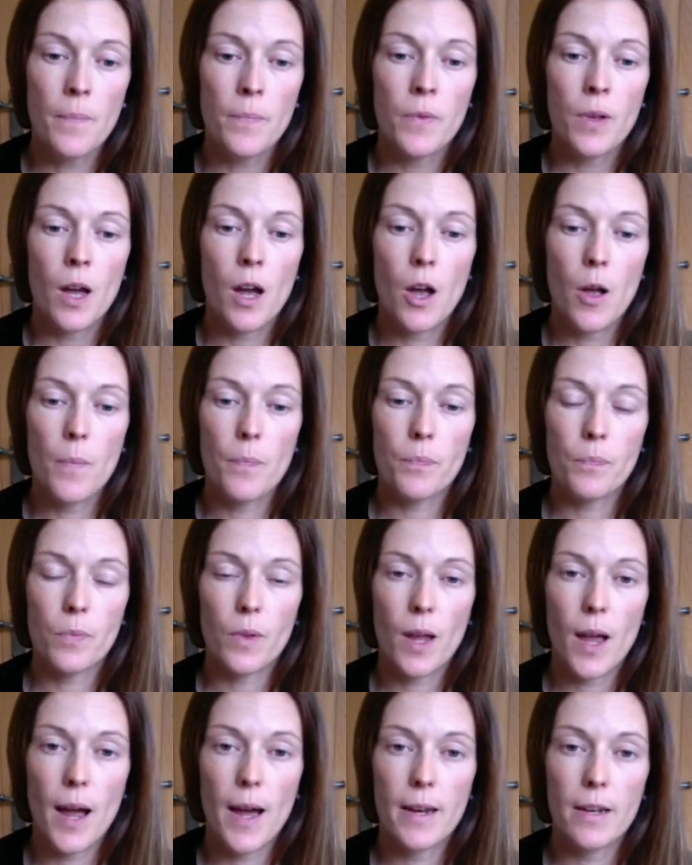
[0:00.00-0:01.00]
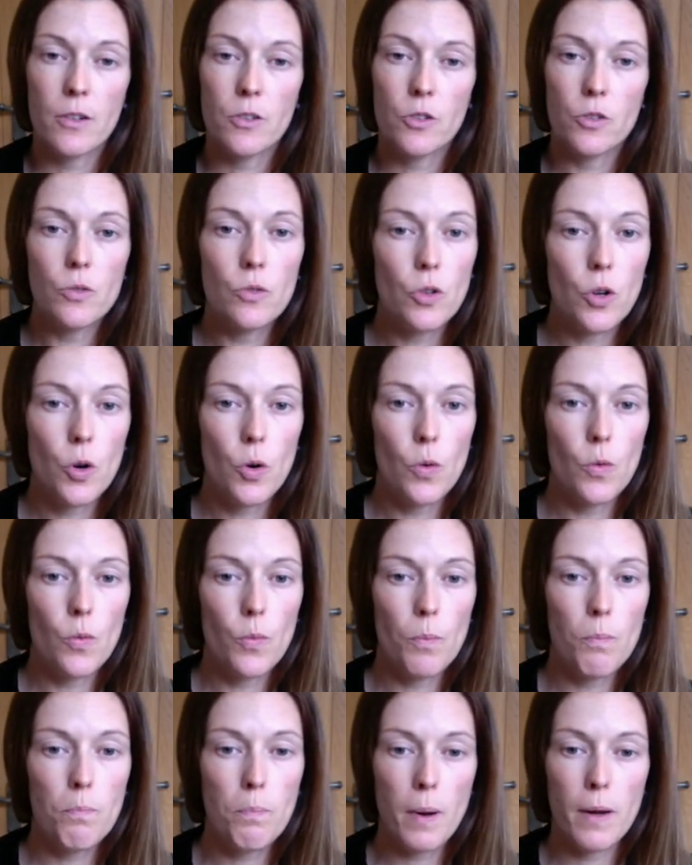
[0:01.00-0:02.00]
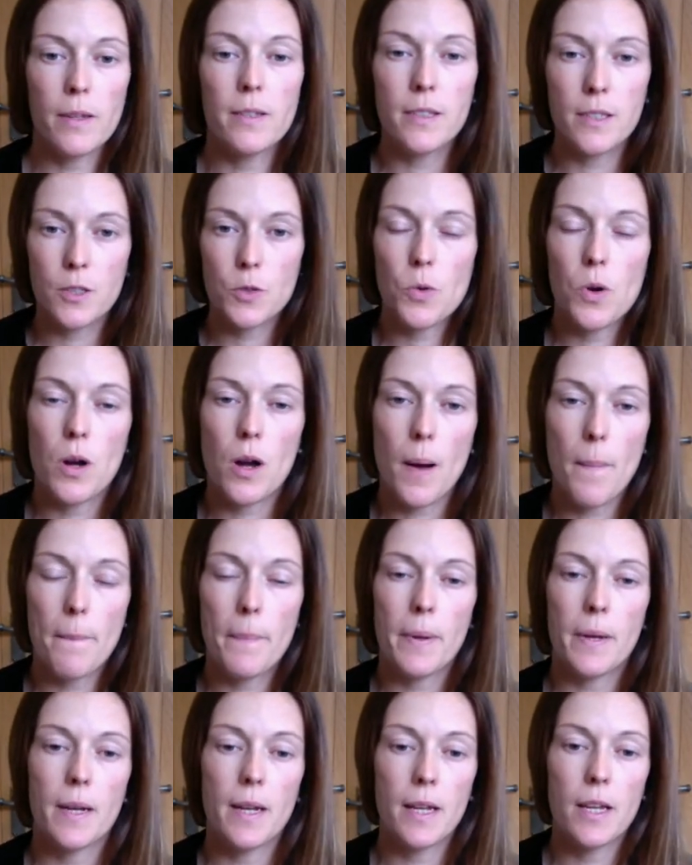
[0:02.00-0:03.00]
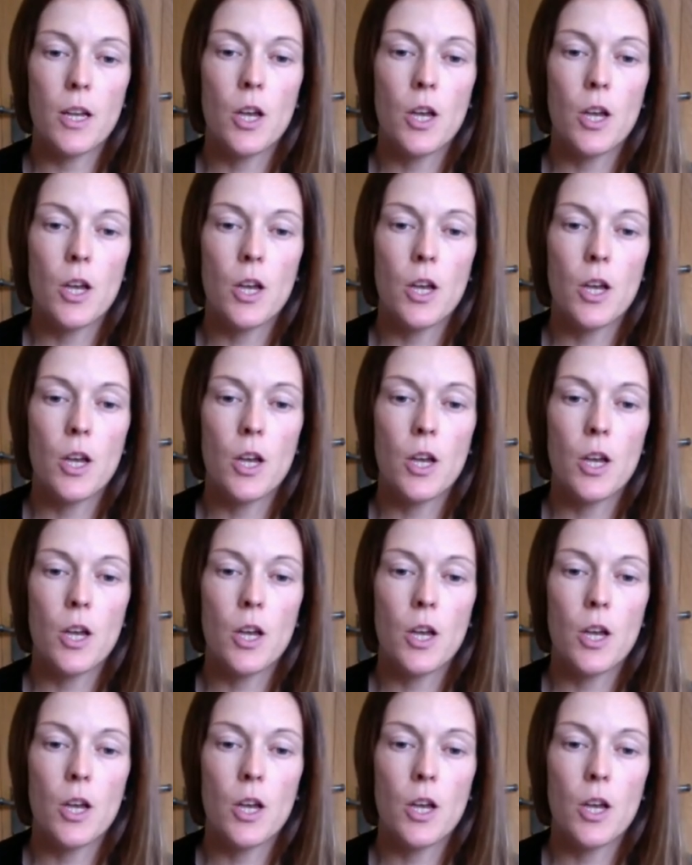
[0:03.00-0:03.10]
and a new kind of buzz into our company,